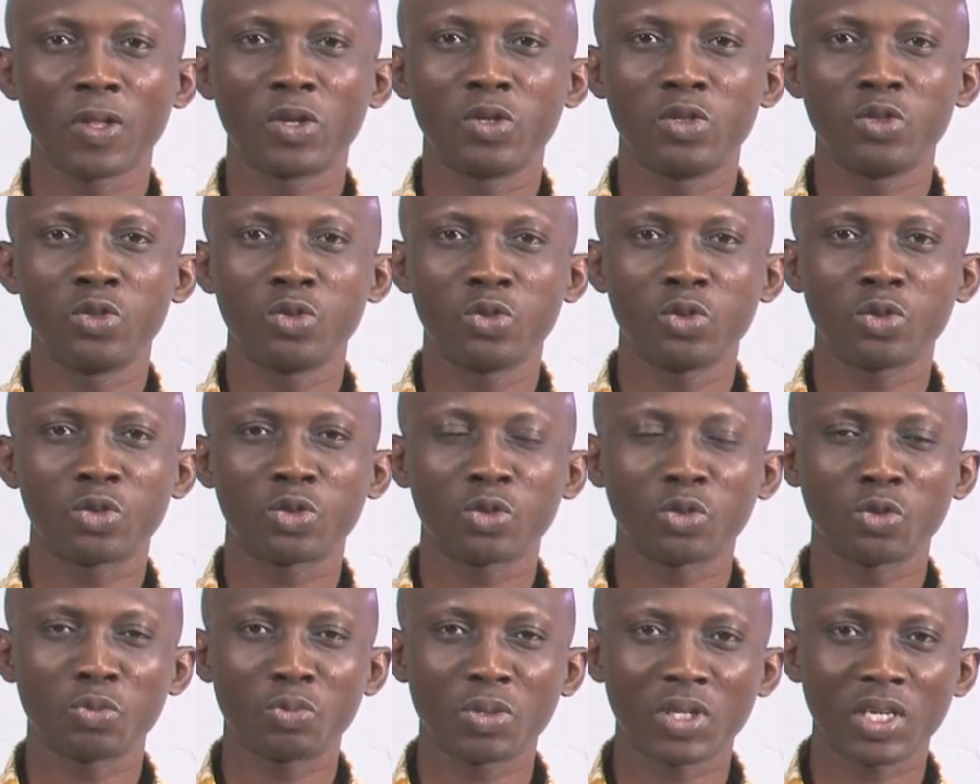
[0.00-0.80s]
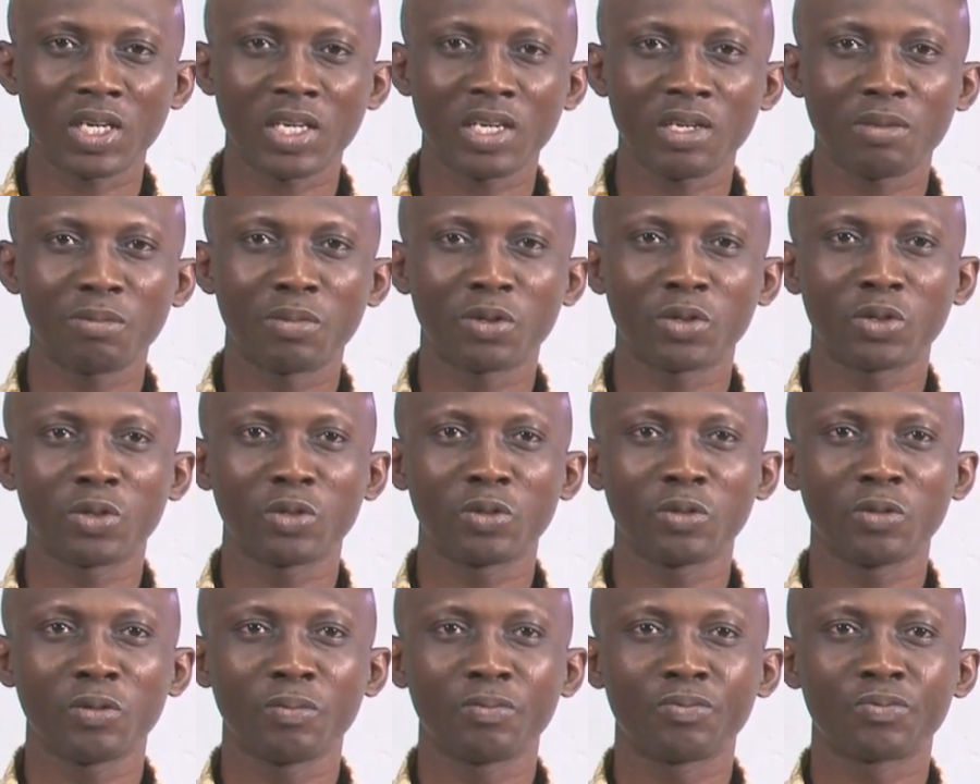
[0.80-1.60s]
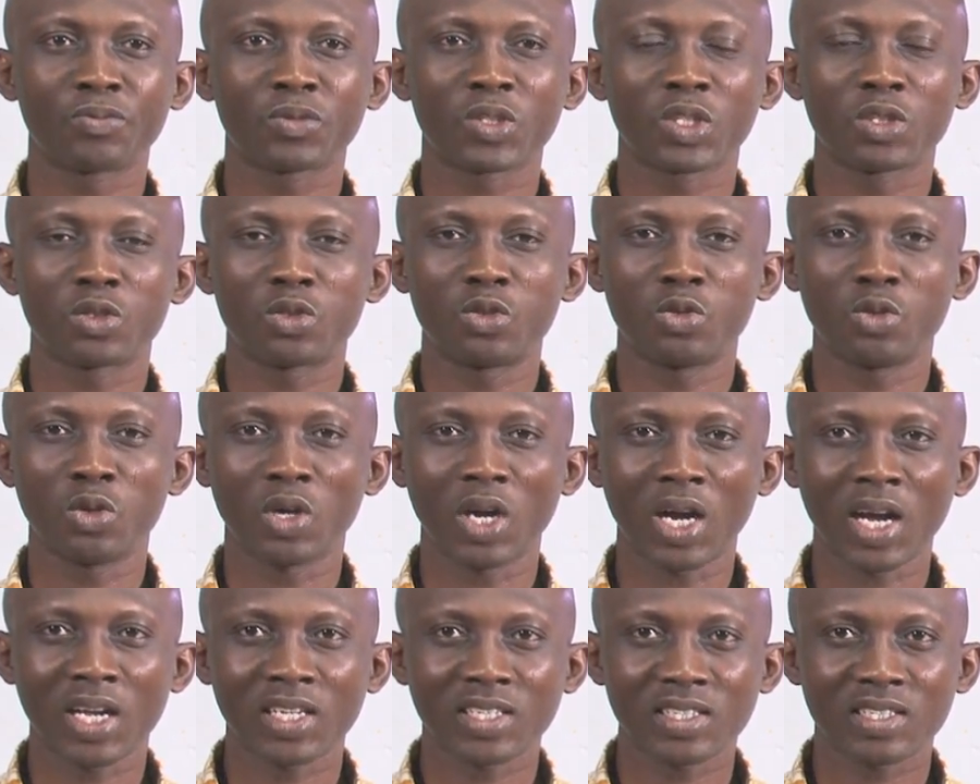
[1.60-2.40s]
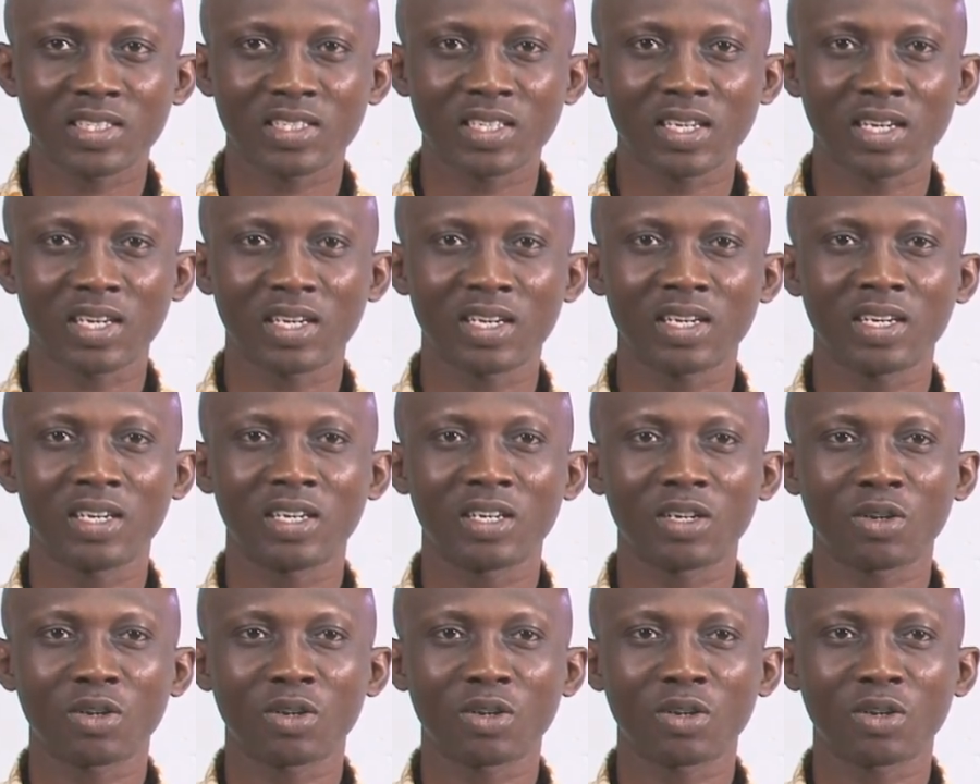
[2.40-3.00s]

you should be able to answer